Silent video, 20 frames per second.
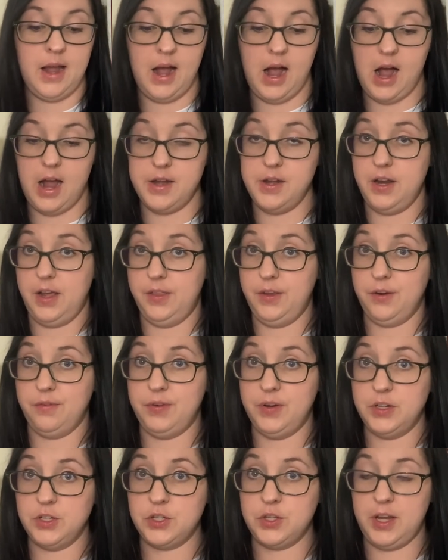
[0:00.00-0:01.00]
Another
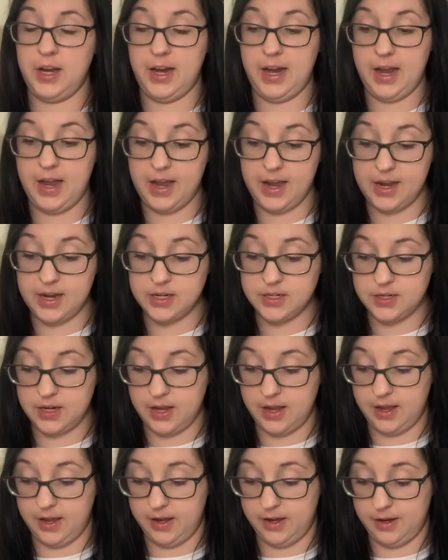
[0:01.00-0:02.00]
finish that I had,
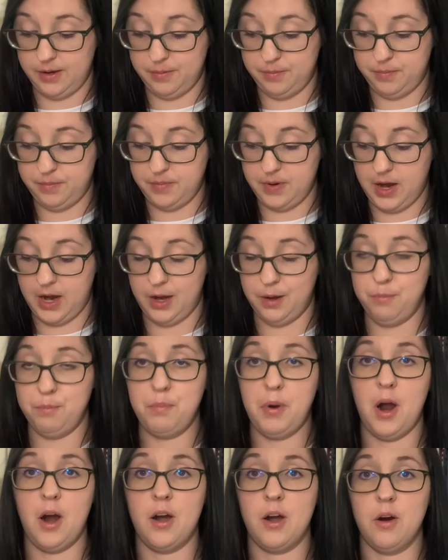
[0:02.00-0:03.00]
um, I'm
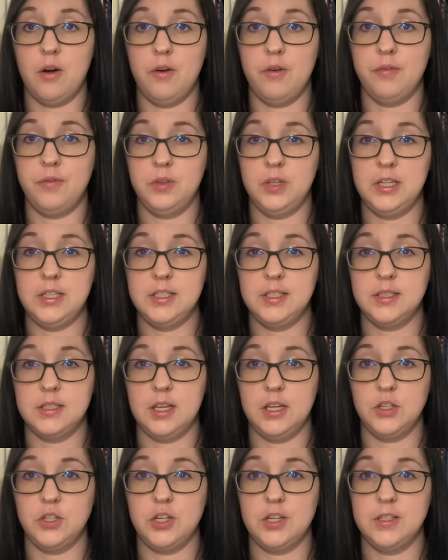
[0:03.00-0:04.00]
part of Lindy
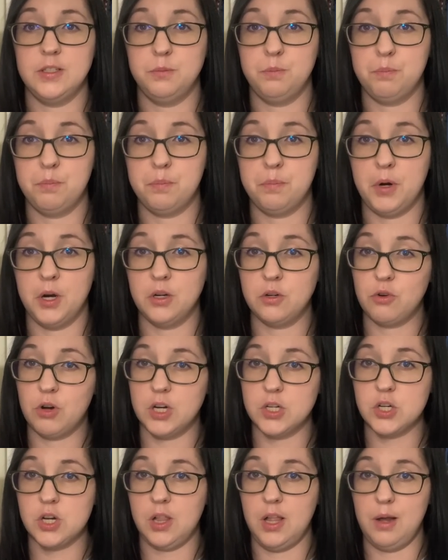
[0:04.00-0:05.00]
Stitchy's Bird
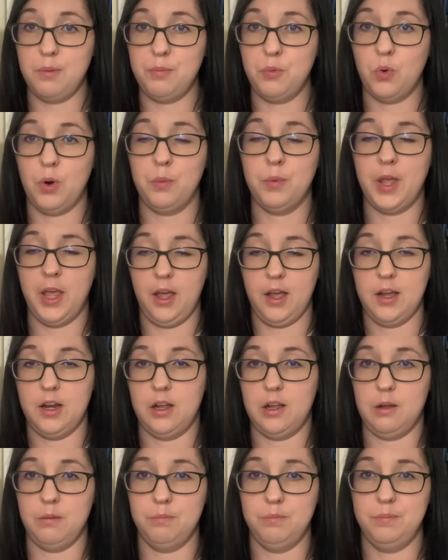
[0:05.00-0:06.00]
Crush Club, where we get
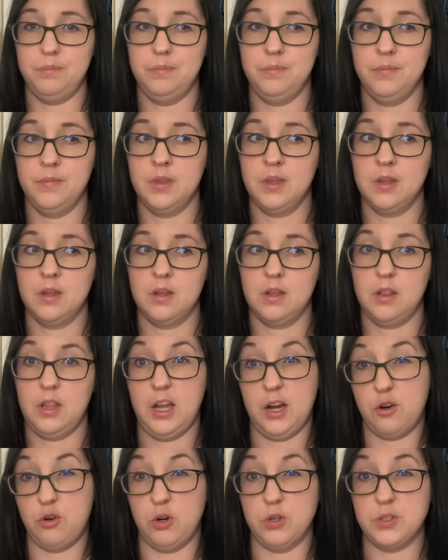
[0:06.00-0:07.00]
a a
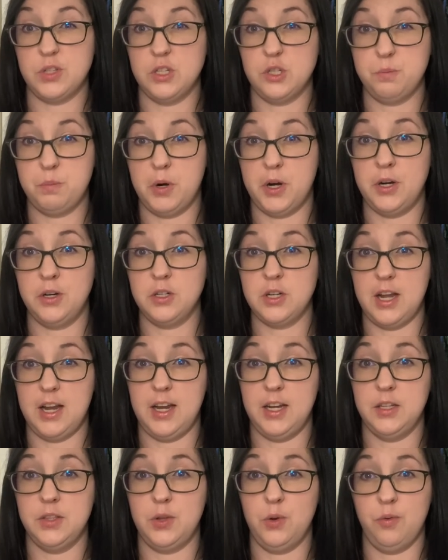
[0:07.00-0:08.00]
cross-stitch bird
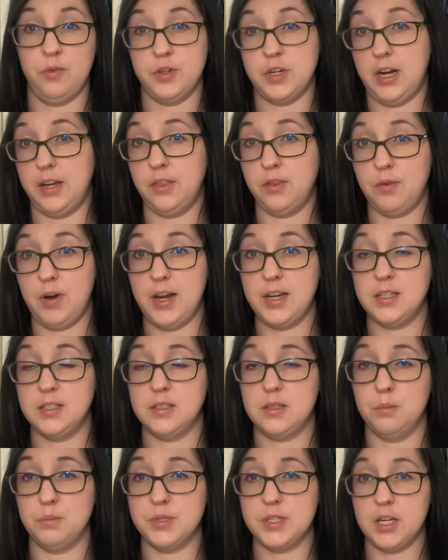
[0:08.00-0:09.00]
and the overdyed thread and
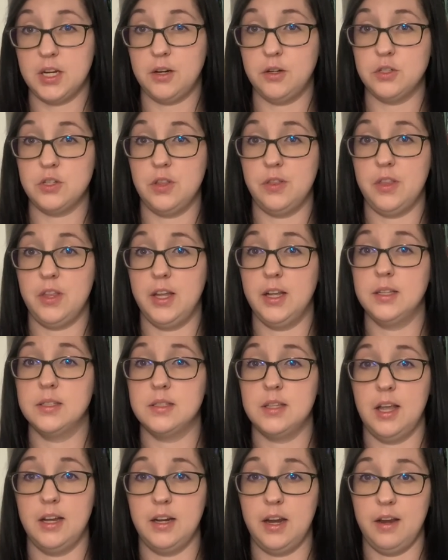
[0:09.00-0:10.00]
some stickers and things
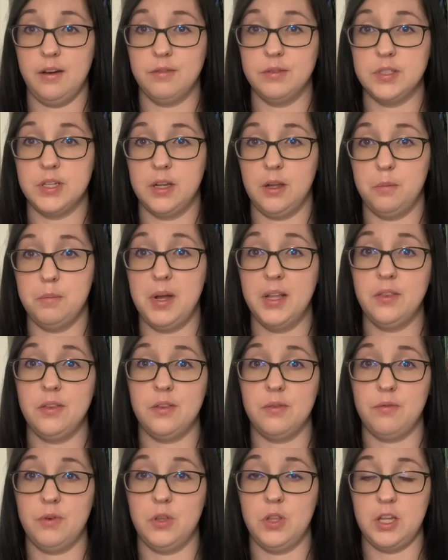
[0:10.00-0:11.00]
sent every single month
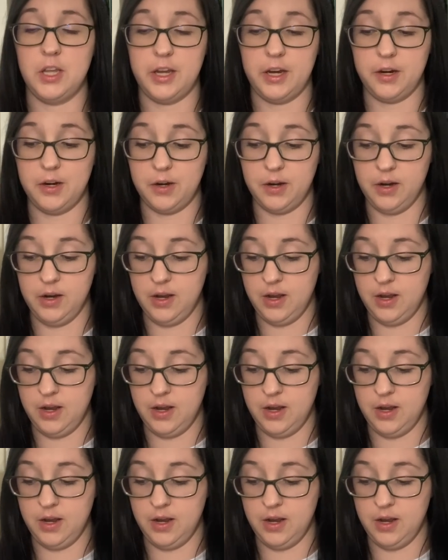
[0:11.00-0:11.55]
for the year.